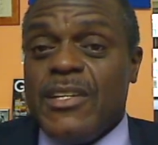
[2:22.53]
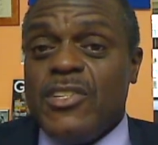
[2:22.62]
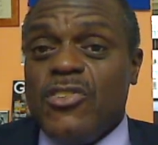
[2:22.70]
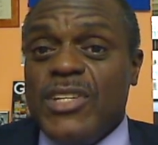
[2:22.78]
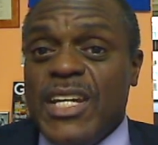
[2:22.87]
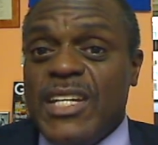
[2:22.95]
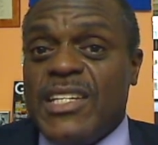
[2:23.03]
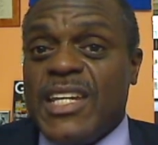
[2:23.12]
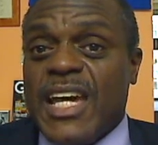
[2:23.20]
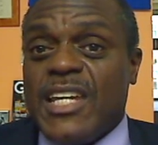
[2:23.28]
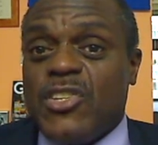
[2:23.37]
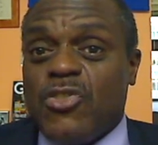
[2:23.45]
You need to
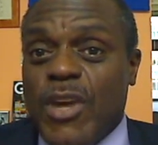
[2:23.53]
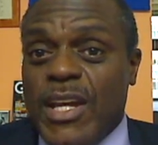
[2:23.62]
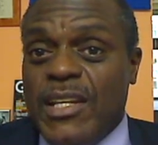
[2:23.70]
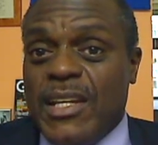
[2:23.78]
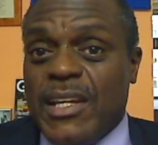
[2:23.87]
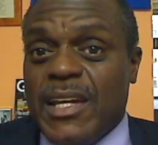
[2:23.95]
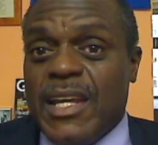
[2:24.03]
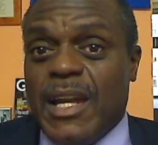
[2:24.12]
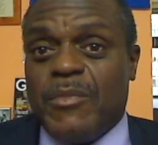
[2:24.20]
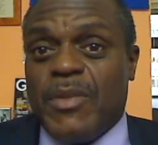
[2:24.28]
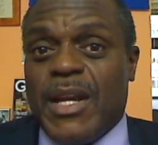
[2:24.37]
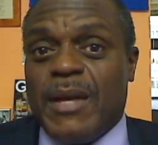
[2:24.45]
get training, and
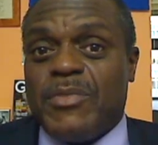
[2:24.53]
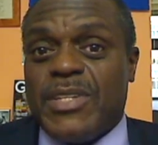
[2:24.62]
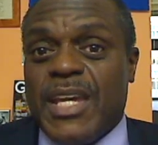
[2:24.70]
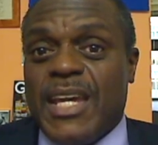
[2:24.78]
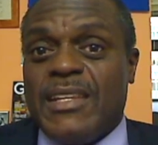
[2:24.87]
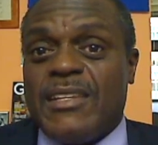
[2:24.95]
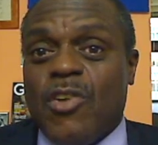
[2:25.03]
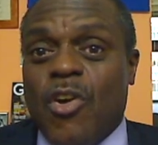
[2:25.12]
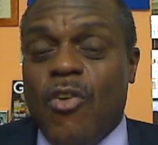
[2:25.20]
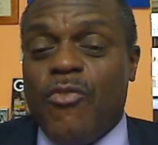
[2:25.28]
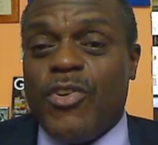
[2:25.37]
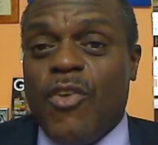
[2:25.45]
I'm saying this
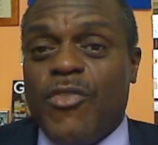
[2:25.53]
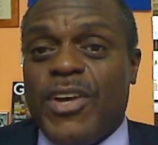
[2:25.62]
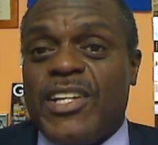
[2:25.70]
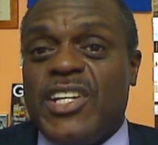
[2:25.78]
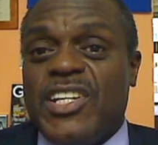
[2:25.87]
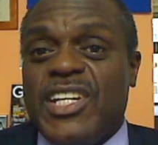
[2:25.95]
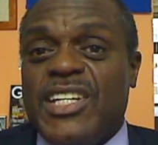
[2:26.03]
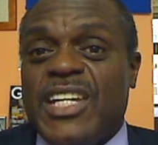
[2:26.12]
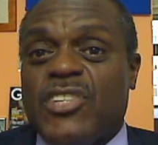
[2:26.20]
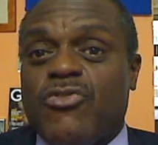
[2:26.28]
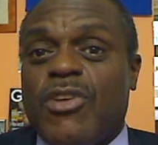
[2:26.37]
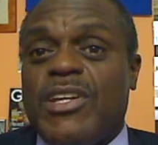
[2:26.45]
over and over again. You need to
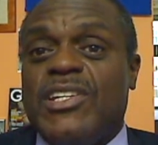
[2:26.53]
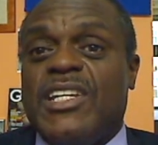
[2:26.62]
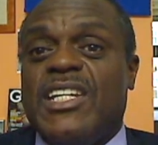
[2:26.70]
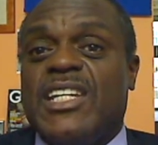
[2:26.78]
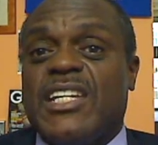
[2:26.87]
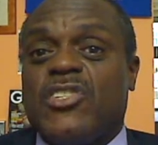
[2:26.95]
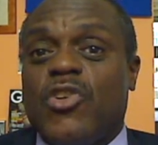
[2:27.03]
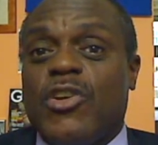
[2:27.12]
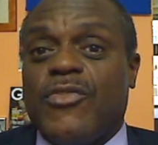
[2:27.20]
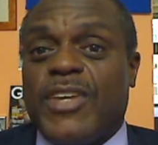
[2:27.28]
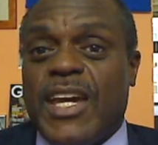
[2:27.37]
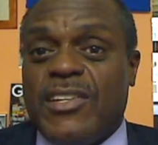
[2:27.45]
get training. You need to get
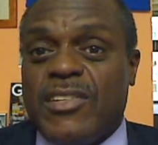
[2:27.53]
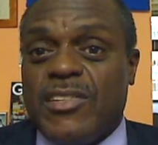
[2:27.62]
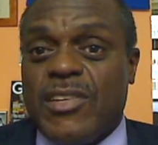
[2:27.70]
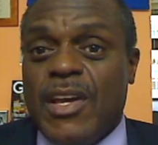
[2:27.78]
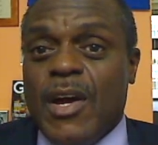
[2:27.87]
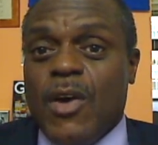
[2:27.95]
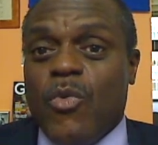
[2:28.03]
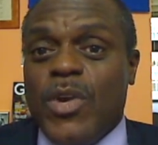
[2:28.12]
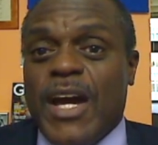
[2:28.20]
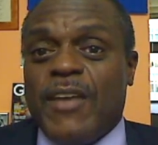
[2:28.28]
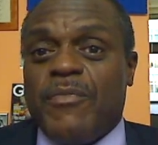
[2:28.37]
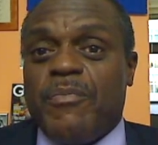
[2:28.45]
certifications.
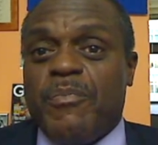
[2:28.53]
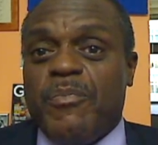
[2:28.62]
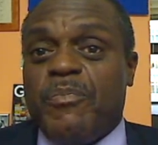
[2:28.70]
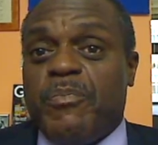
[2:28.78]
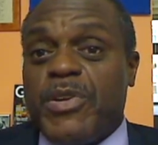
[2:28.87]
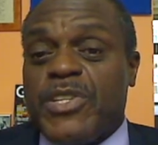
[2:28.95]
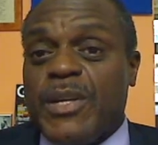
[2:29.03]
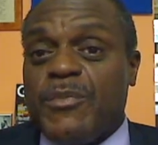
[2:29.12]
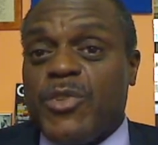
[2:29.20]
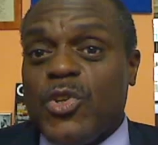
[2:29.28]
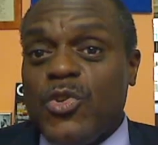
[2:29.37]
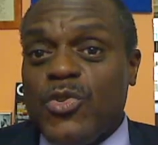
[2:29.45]
We have put
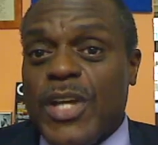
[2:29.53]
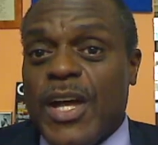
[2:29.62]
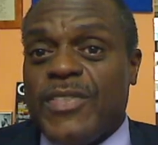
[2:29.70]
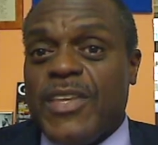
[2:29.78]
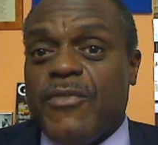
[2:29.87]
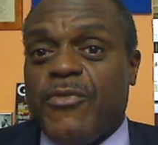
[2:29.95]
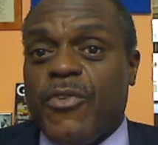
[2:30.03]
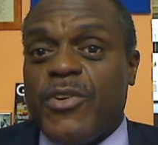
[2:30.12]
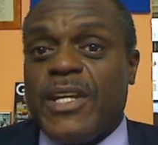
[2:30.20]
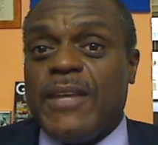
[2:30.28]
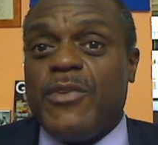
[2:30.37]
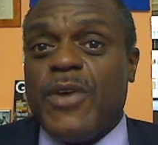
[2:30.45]
some tools out there for
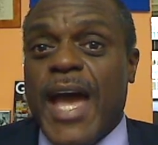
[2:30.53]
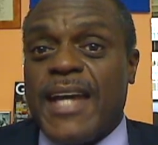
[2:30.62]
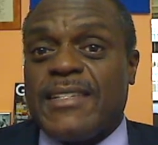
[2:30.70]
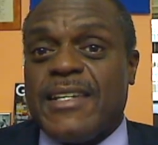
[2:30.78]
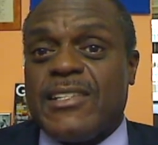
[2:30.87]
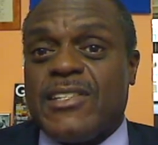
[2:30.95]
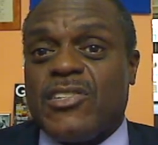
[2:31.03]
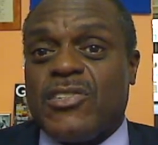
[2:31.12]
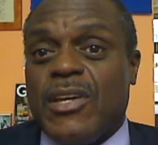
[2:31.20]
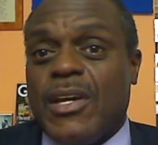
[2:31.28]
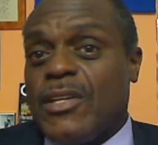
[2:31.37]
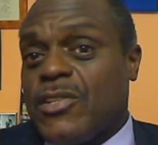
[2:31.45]
you to give you access
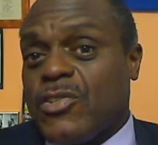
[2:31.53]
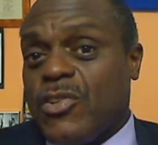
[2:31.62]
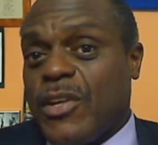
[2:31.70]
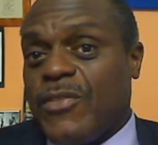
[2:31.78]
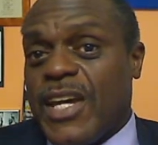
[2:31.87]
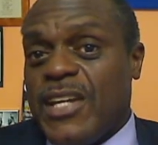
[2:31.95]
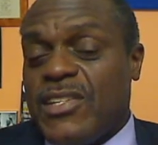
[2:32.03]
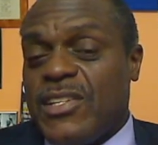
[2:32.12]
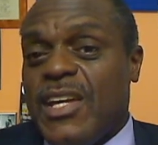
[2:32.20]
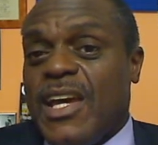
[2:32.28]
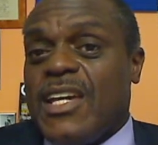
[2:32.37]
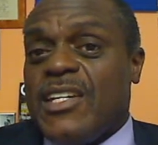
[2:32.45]
to
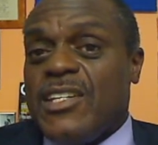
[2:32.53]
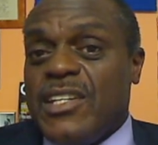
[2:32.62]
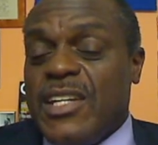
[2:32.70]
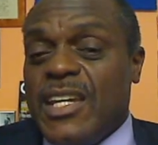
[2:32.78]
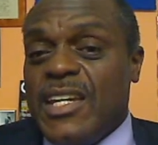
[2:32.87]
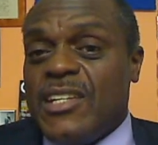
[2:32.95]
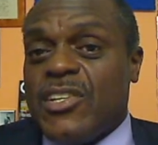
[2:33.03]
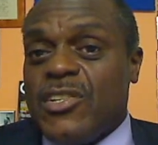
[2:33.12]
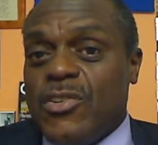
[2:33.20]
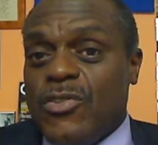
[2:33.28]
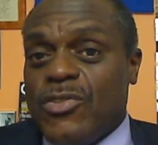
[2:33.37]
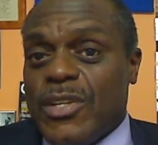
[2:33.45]
certification. You need to
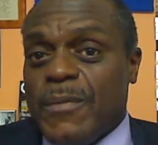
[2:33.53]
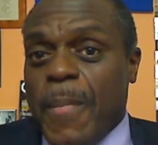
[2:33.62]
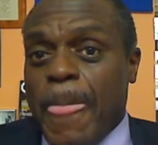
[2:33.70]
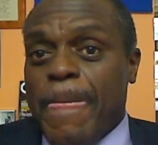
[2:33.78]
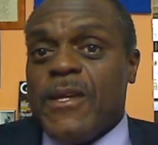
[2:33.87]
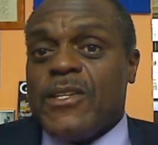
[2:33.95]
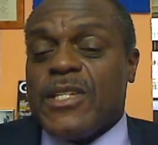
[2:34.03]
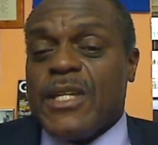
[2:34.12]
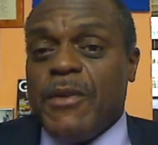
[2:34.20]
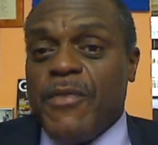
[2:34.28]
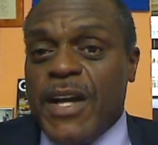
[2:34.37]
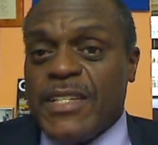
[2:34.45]
use them.
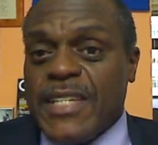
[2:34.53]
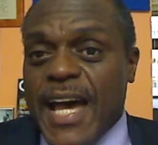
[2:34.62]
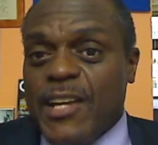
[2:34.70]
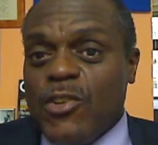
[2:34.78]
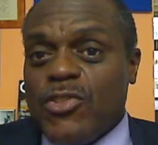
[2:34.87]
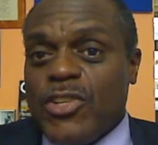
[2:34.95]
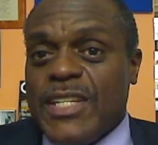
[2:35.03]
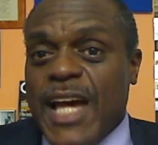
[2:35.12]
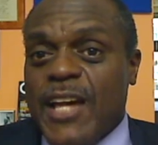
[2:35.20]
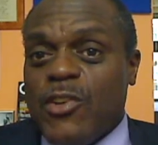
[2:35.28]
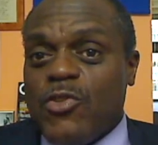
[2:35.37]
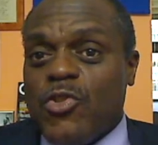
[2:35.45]
Some of our titles are
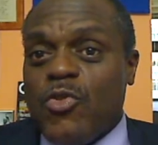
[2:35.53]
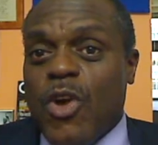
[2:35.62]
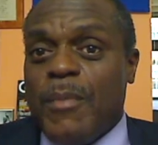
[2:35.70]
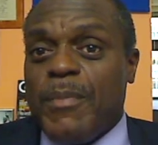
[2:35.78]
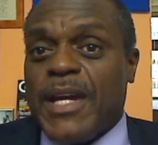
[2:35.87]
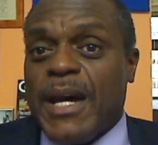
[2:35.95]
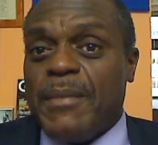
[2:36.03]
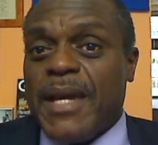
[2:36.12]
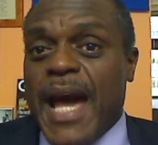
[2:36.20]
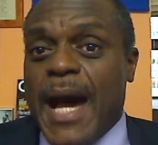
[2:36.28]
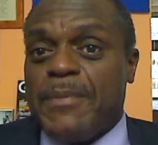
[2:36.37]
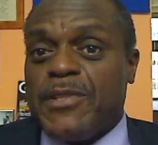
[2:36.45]
titles who are
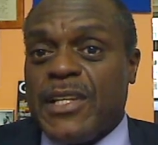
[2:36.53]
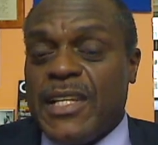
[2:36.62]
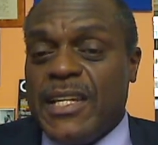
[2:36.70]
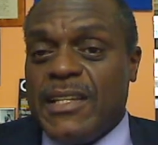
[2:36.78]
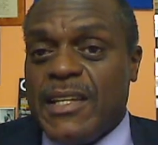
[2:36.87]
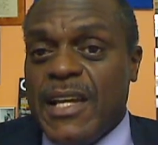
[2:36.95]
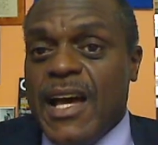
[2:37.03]
becoming obsolete.